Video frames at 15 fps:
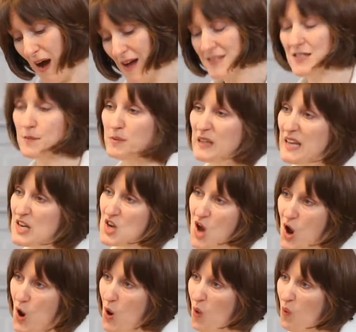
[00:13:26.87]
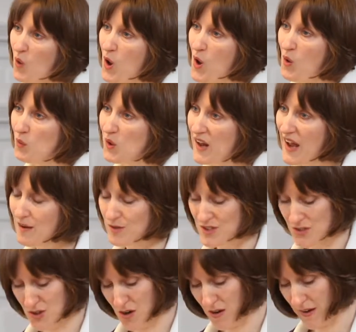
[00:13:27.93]
possibly know what I
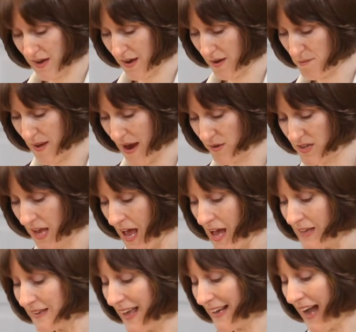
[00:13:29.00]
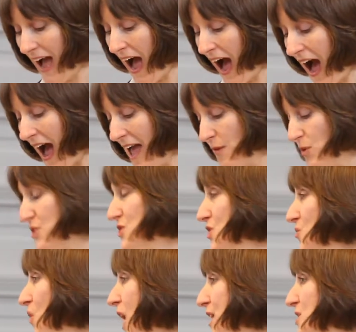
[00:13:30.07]
was talking about, like I was
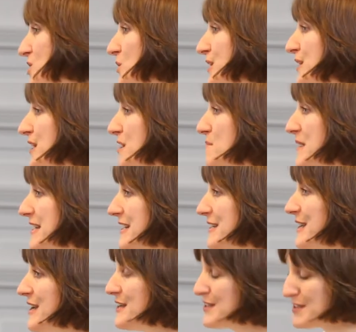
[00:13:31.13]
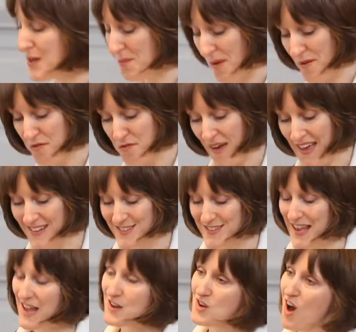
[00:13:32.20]
the one who had committed some offense
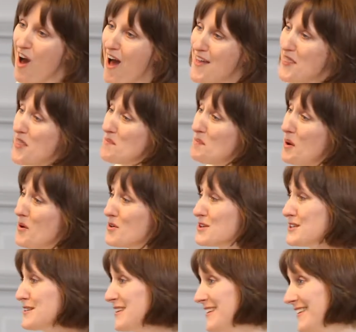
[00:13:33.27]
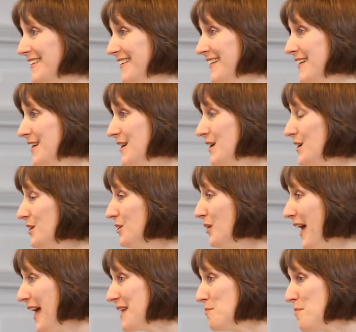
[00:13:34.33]
and not the person
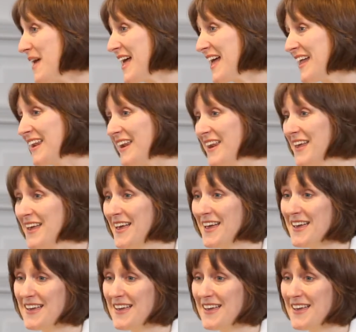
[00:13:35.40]
who had been